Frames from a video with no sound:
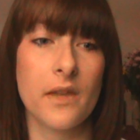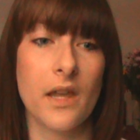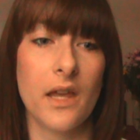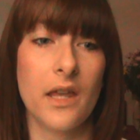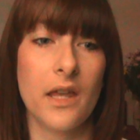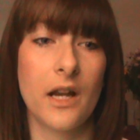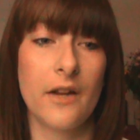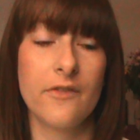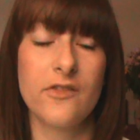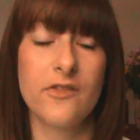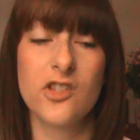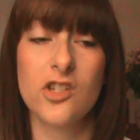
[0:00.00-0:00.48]

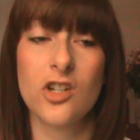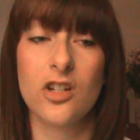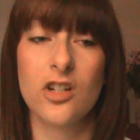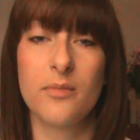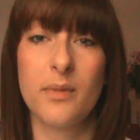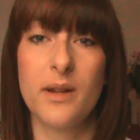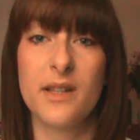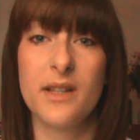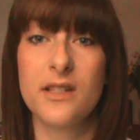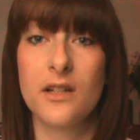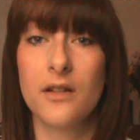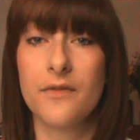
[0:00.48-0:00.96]
and I just told
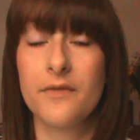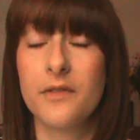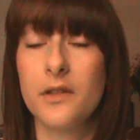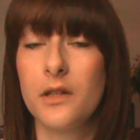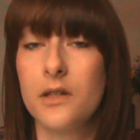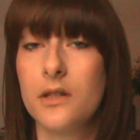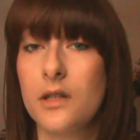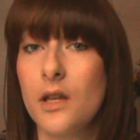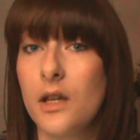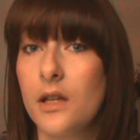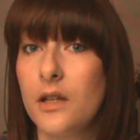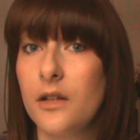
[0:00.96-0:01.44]
myself that
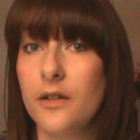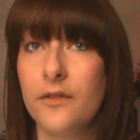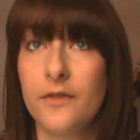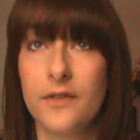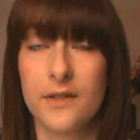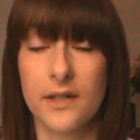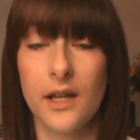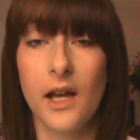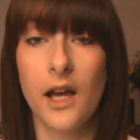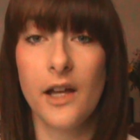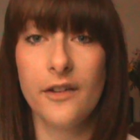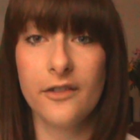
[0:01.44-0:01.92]
if
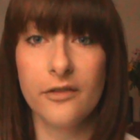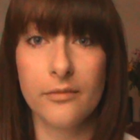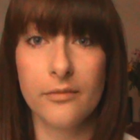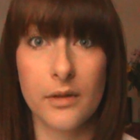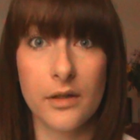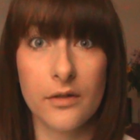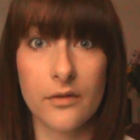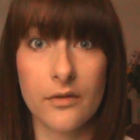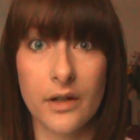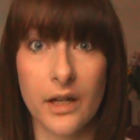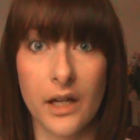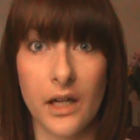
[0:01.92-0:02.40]
it's hard for me
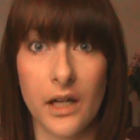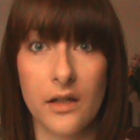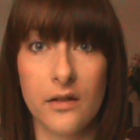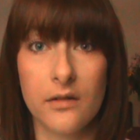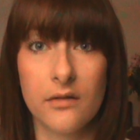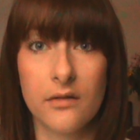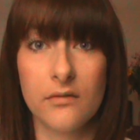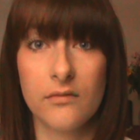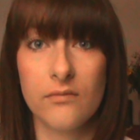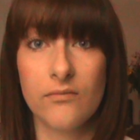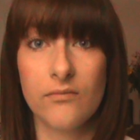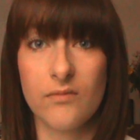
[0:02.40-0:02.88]
to read,
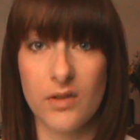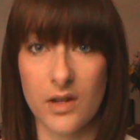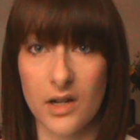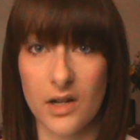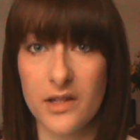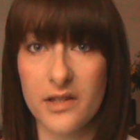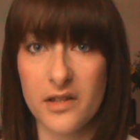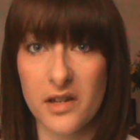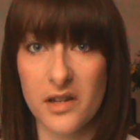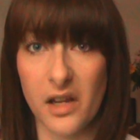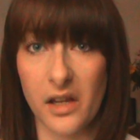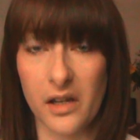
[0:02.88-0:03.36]
then
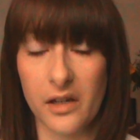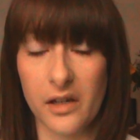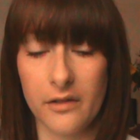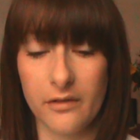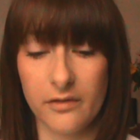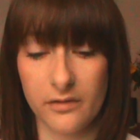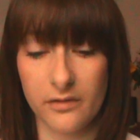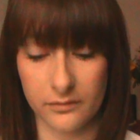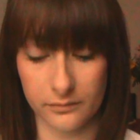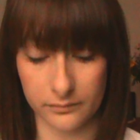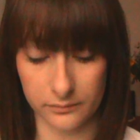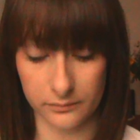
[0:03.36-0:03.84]
it's a
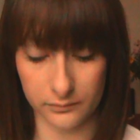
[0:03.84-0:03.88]
negative.